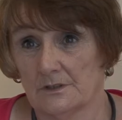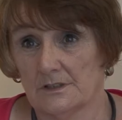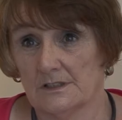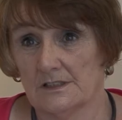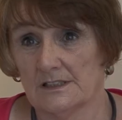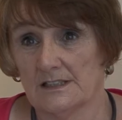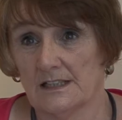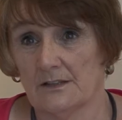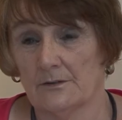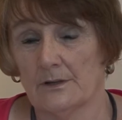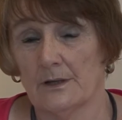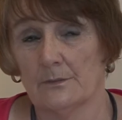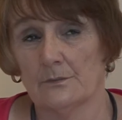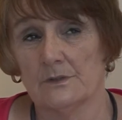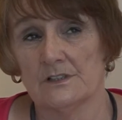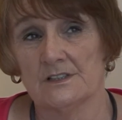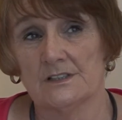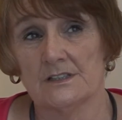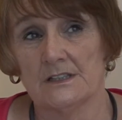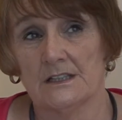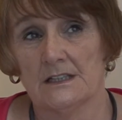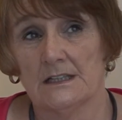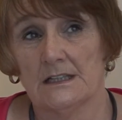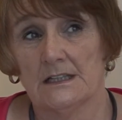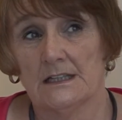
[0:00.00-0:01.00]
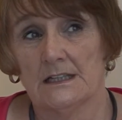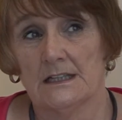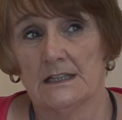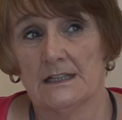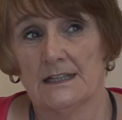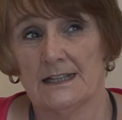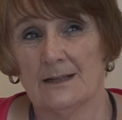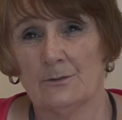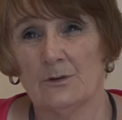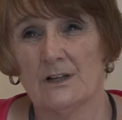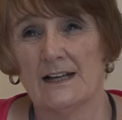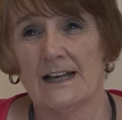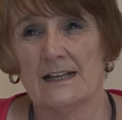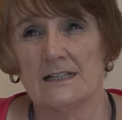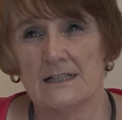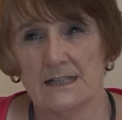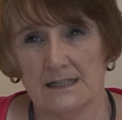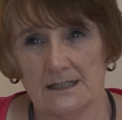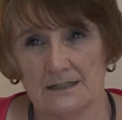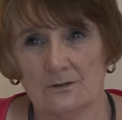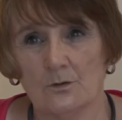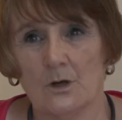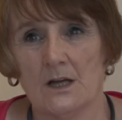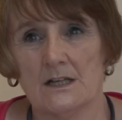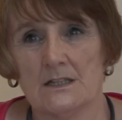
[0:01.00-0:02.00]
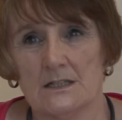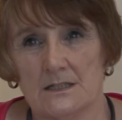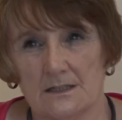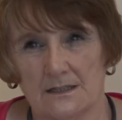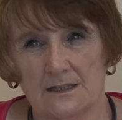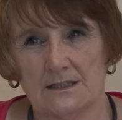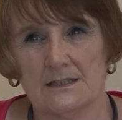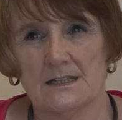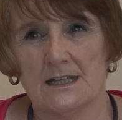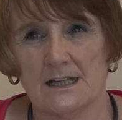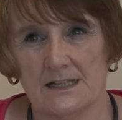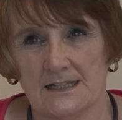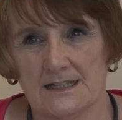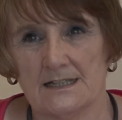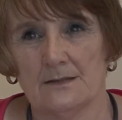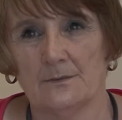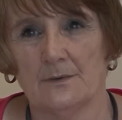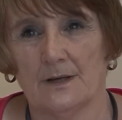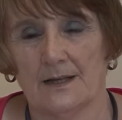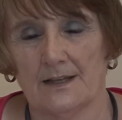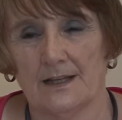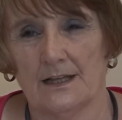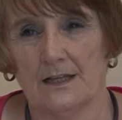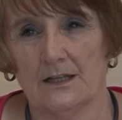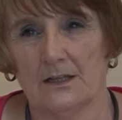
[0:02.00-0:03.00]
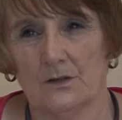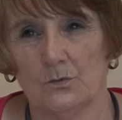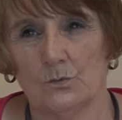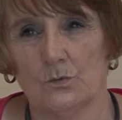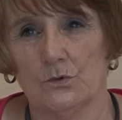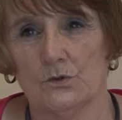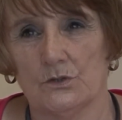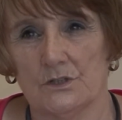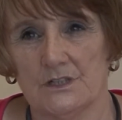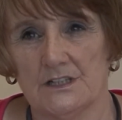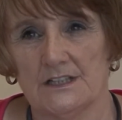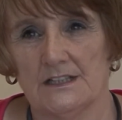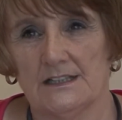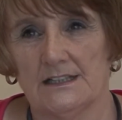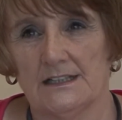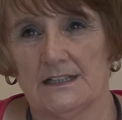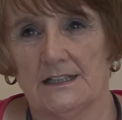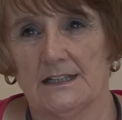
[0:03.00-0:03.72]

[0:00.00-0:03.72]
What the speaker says: So it was... They were getting quite tatty by then, the wood.